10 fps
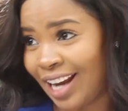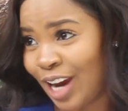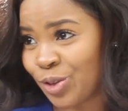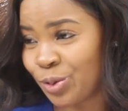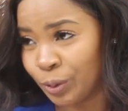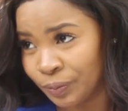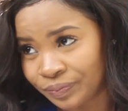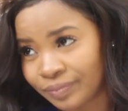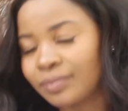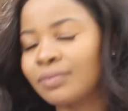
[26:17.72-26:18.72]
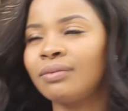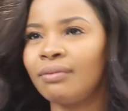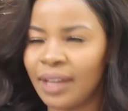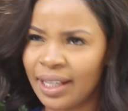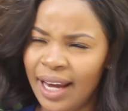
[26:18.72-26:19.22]
in high school yeah
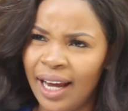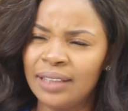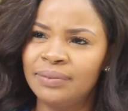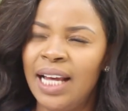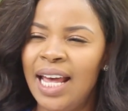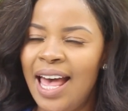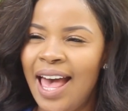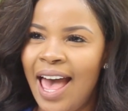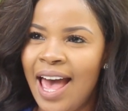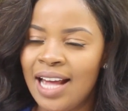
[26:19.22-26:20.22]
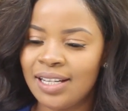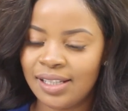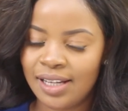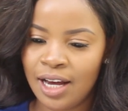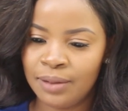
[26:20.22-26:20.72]
yeah
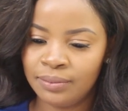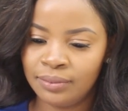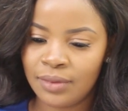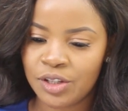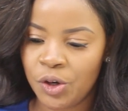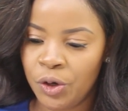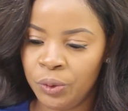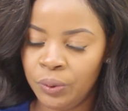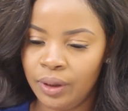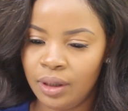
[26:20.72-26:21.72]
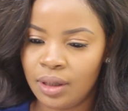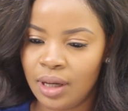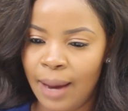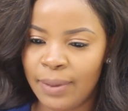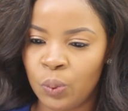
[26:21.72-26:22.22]
and um, so
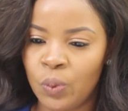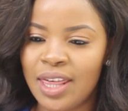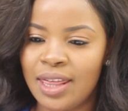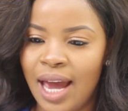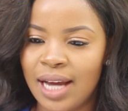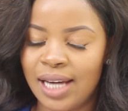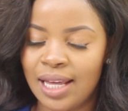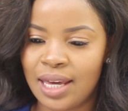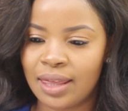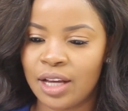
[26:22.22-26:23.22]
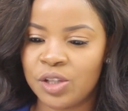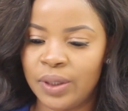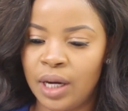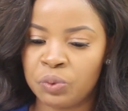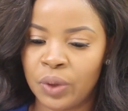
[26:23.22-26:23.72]
I mean, with that, I think that's
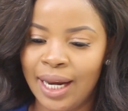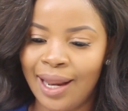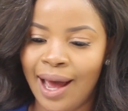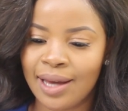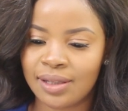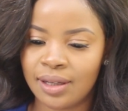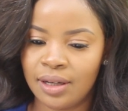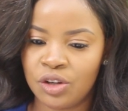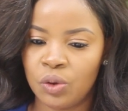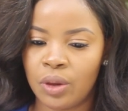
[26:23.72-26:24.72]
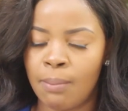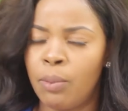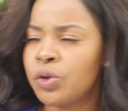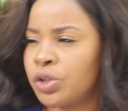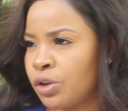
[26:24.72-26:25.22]
when I realized the you know the
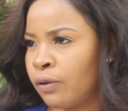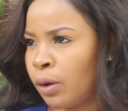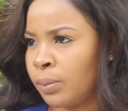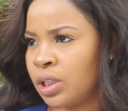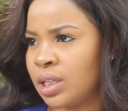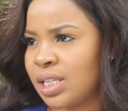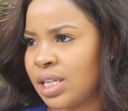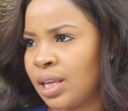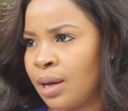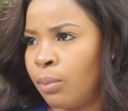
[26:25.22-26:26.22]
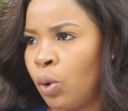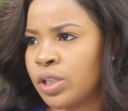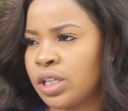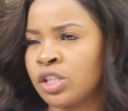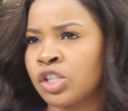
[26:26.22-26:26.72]
importance of community, the
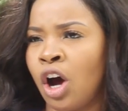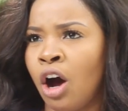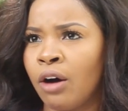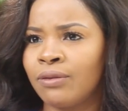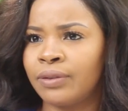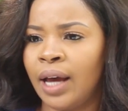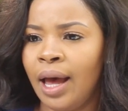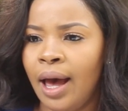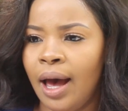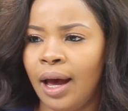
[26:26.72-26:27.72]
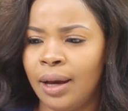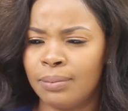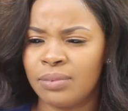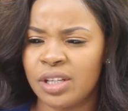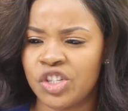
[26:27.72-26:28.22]
importance of
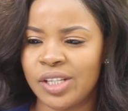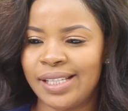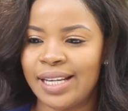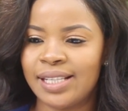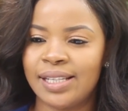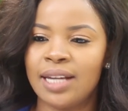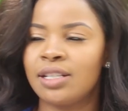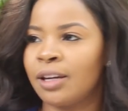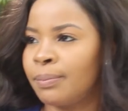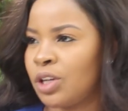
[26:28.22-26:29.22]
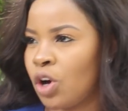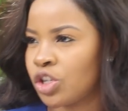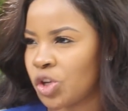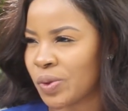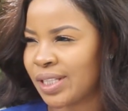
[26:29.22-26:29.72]
um, just extending
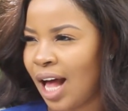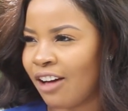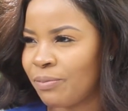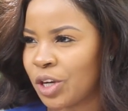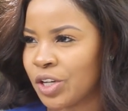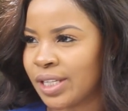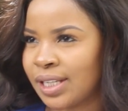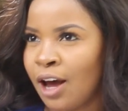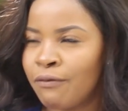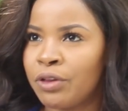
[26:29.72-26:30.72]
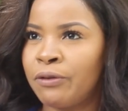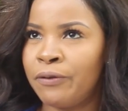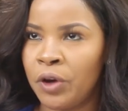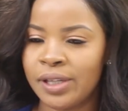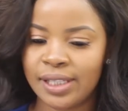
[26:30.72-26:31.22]
beyond yourself. Because for the
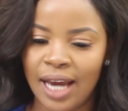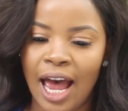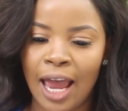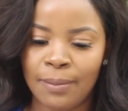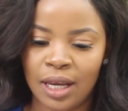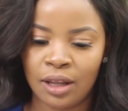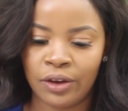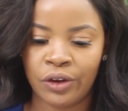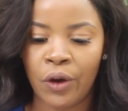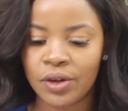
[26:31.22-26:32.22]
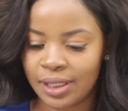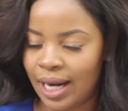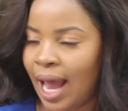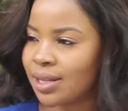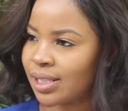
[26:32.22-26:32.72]
first time in the years
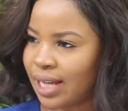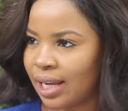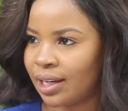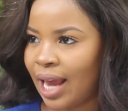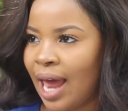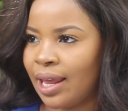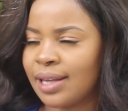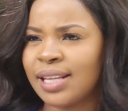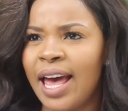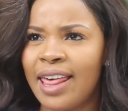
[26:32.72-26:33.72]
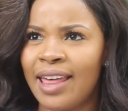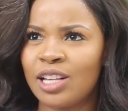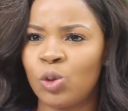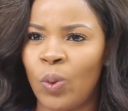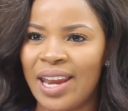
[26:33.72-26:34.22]
that I had stayed in Alex,
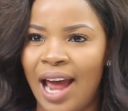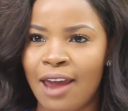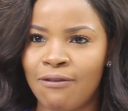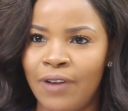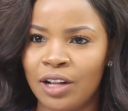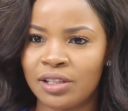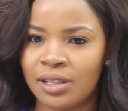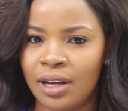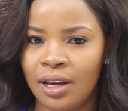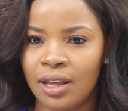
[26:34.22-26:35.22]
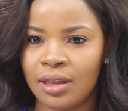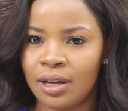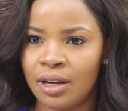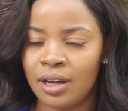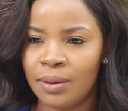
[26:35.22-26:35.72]
that's when I felt
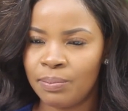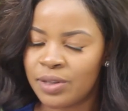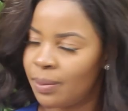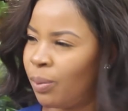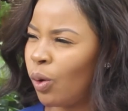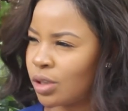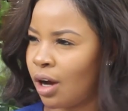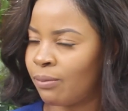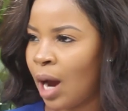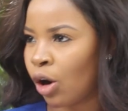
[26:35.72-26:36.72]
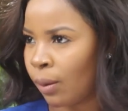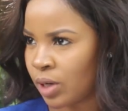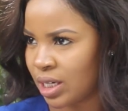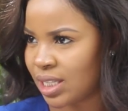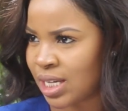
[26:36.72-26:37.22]
the support of my
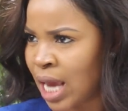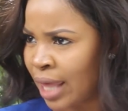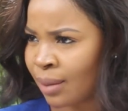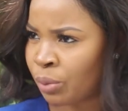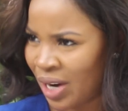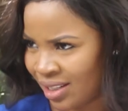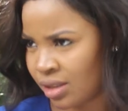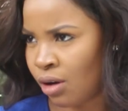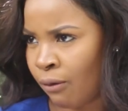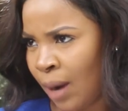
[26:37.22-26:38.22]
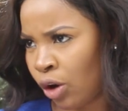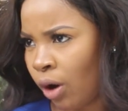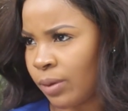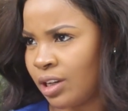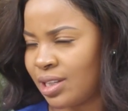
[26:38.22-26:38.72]
community and the presence of my
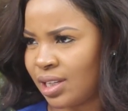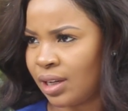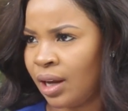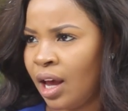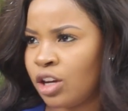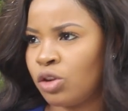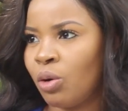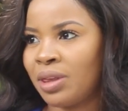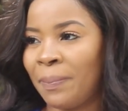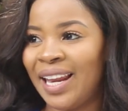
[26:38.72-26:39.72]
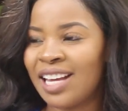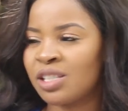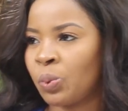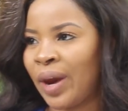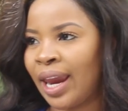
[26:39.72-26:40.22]
community. You know, the
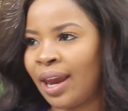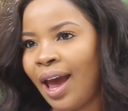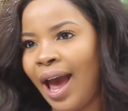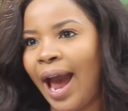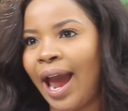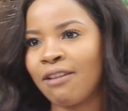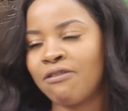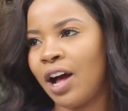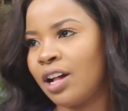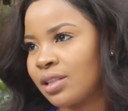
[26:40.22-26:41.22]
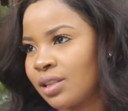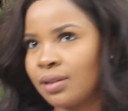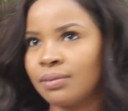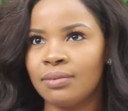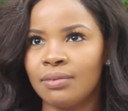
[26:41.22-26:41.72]
place where I
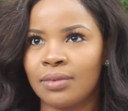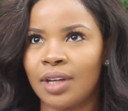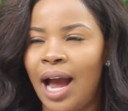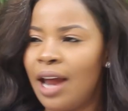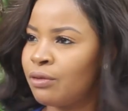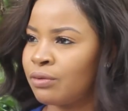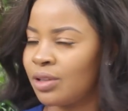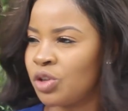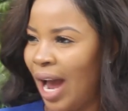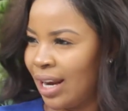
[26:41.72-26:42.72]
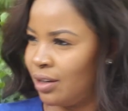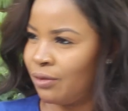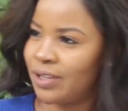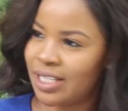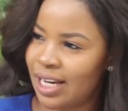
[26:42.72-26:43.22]
felt kind of, you know, I
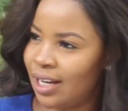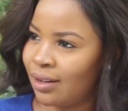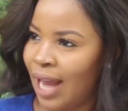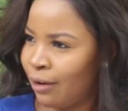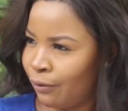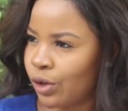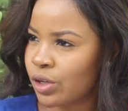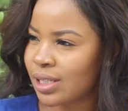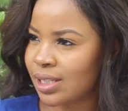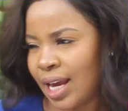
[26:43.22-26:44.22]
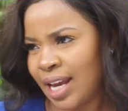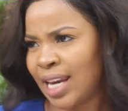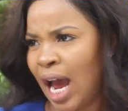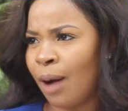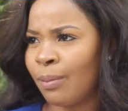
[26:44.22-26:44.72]
didn't fit in at first.
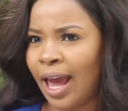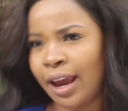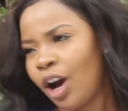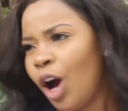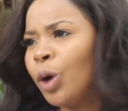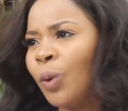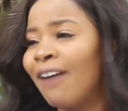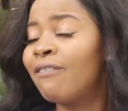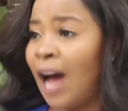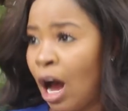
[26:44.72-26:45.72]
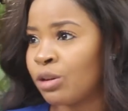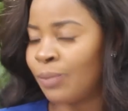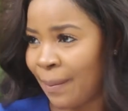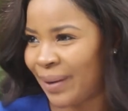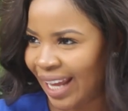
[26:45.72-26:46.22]
Now I'm like, oh, I found
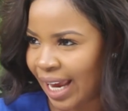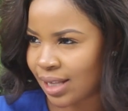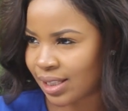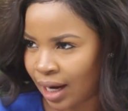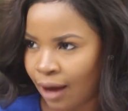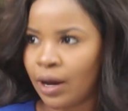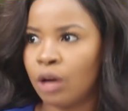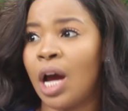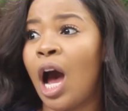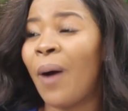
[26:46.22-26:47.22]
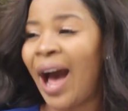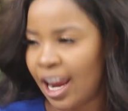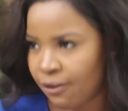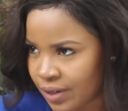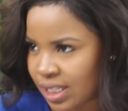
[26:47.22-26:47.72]
my place and I found how
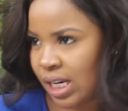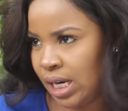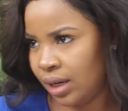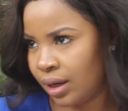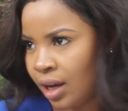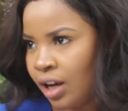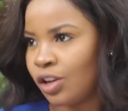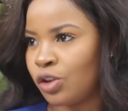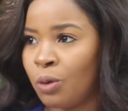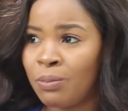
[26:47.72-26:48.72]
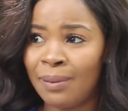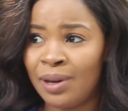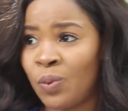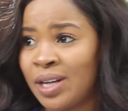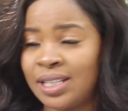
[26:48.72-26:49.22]
I fit in. You know, maybe
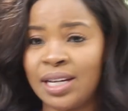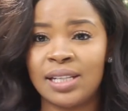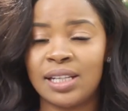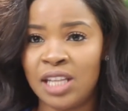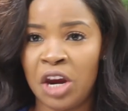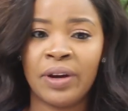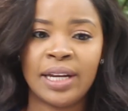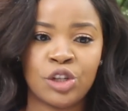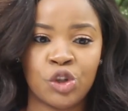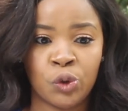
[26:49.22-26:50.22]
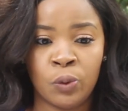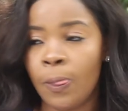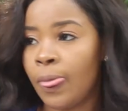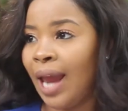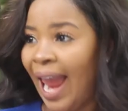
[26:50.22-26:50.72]
it wasn't necessarily to
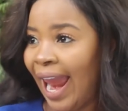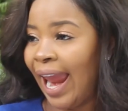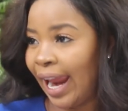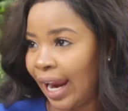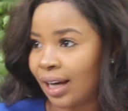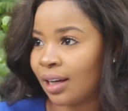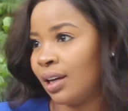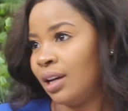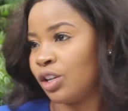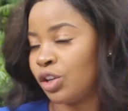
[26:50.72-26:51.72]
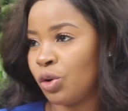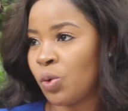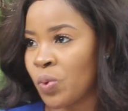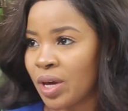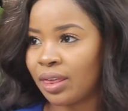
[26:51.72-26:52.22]
hang, you
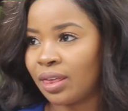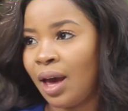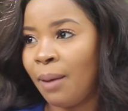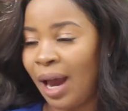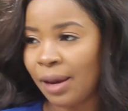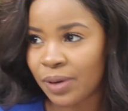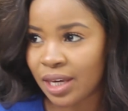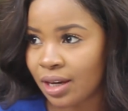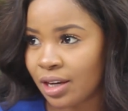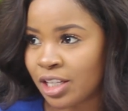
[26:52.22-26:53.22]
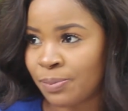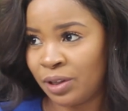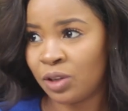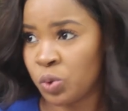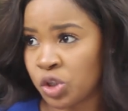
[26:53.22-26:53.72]
know, with my peers,
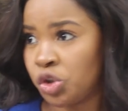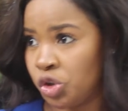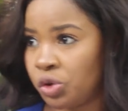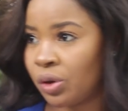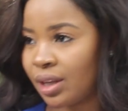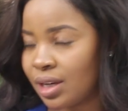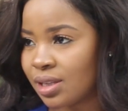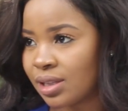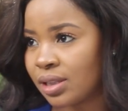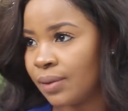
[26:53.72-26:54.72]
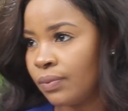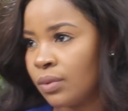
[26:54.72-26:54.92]
but it was to do this.